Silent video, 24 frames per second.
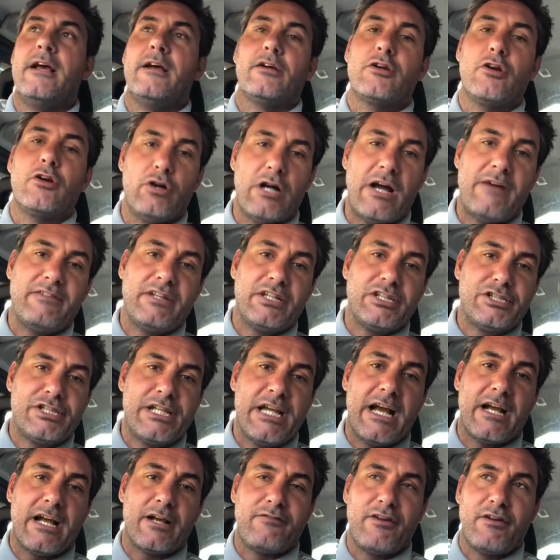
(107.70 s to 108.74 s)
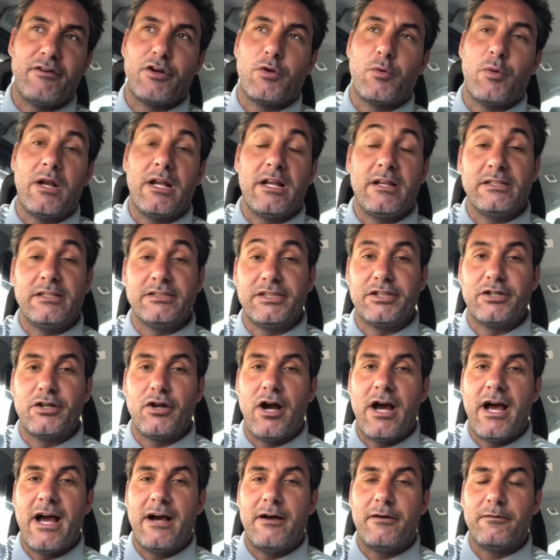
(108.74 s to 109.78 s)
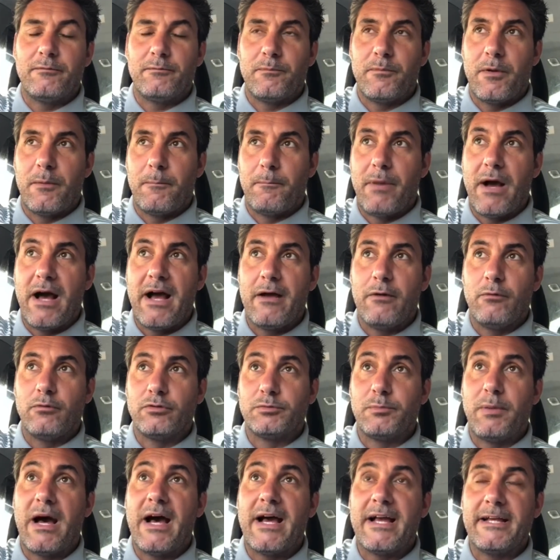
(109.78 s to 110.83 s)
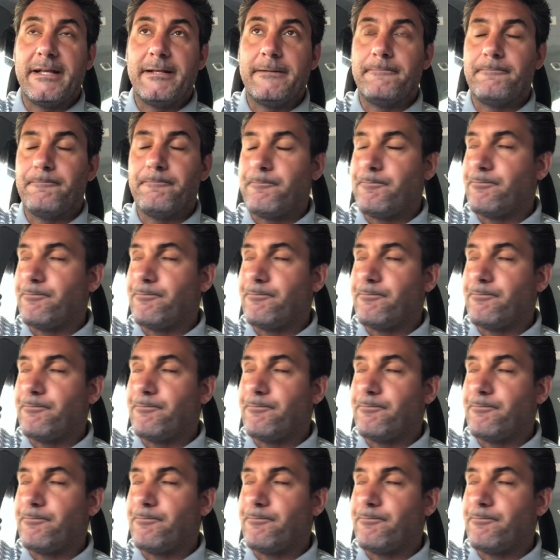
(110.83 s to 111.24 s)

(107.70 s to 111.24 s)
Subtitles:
got having a check very quickly as he got out and was paying.